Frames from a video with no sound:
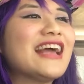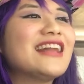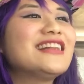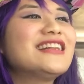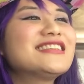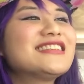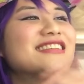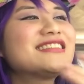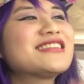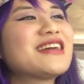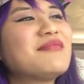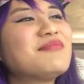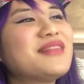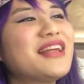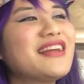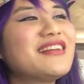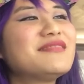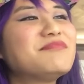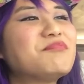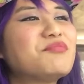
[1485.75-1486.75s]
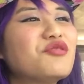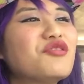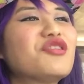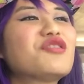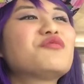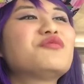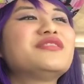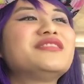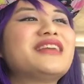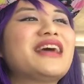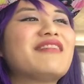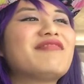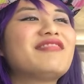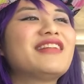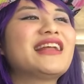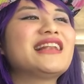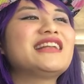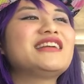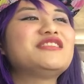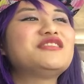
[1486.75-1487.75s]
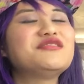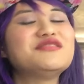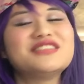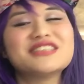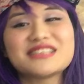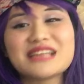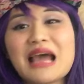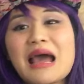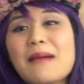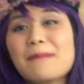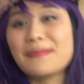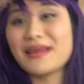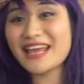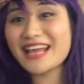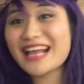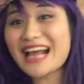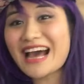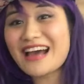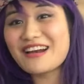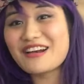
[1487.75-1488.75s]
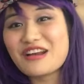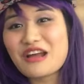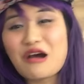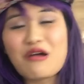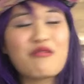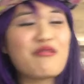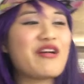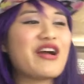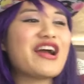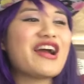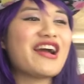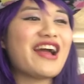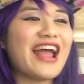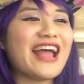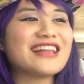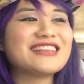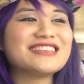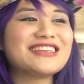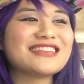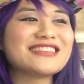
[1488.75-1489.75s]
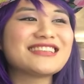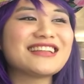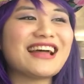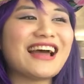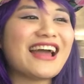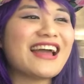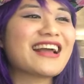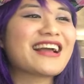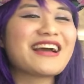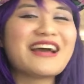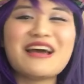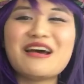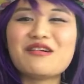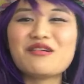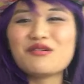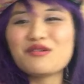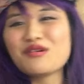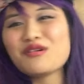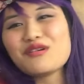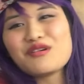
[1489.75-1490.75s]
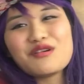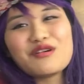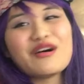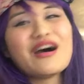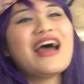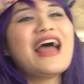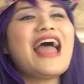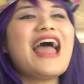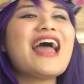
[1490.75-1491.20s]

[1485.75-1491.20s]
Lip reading: And this is something Brook would definitely do. Just peek out of nowhere and just like, woo-hoo-hoo.